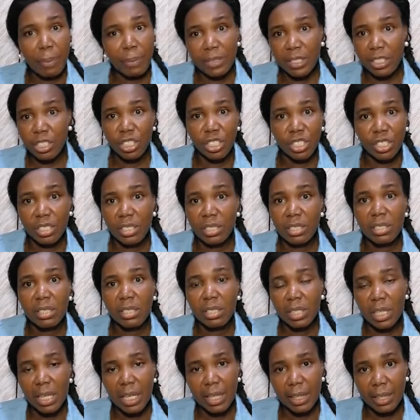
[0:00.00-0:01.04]

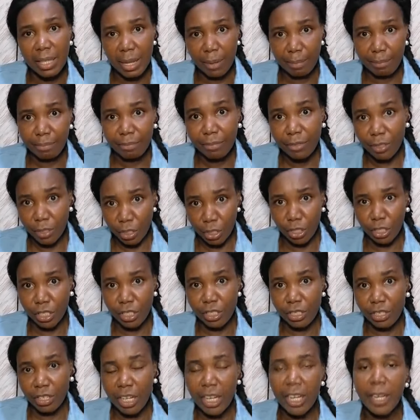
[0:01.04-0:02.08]
prepositions in them.
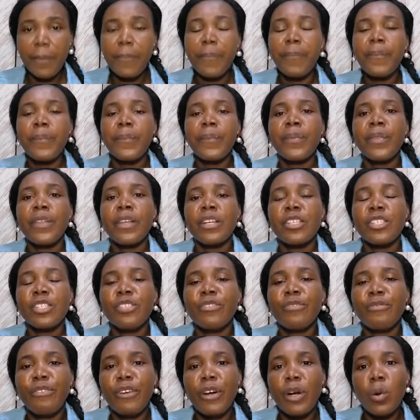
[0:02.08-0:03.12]
Good, okay?
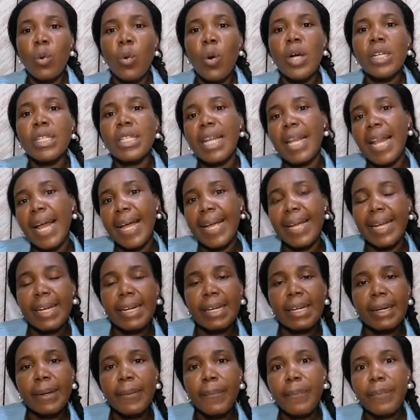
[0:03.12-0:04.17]
So for a word
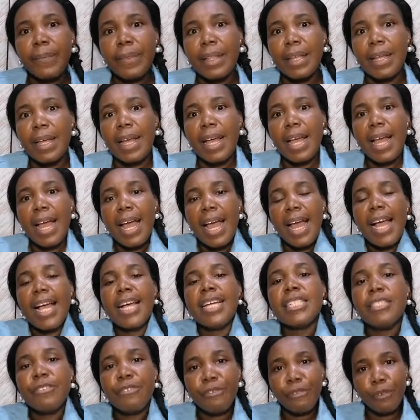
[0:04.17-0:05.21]
like
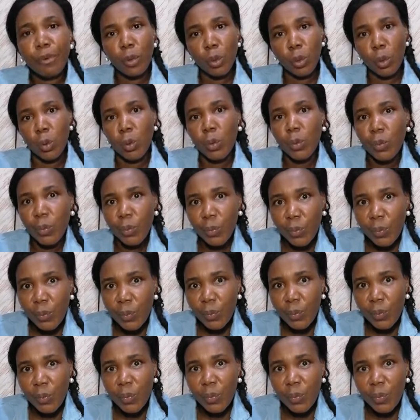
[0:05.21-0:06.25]
handful,
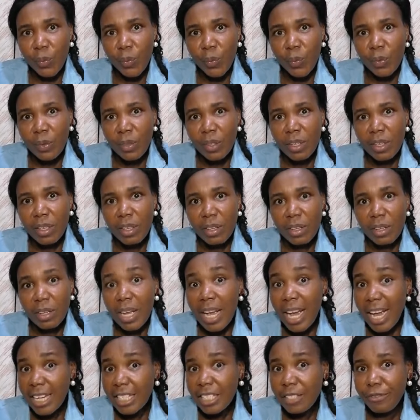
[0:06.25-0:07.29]

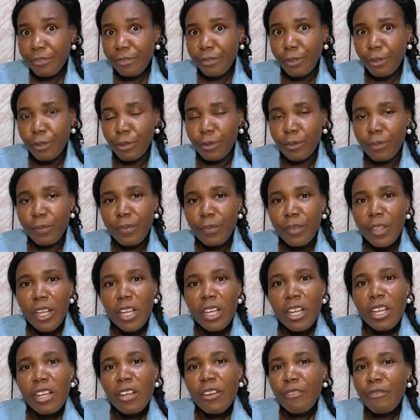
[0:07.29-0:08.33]
handful.
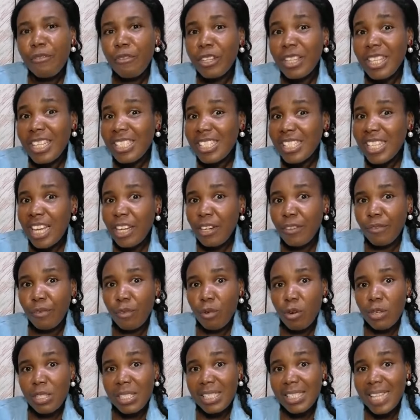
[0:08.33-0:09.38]
For this kind of
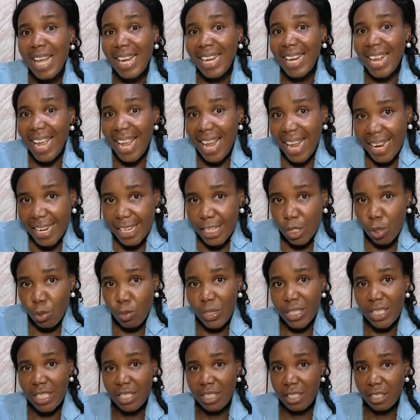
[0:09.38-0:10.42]
words that end
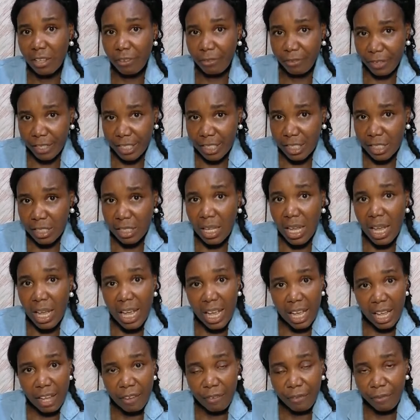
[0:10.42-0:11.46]
with suffix
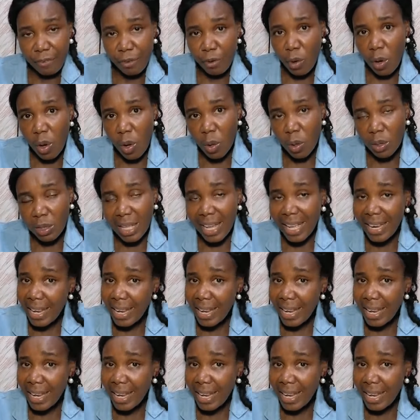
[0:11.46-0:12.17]
ful,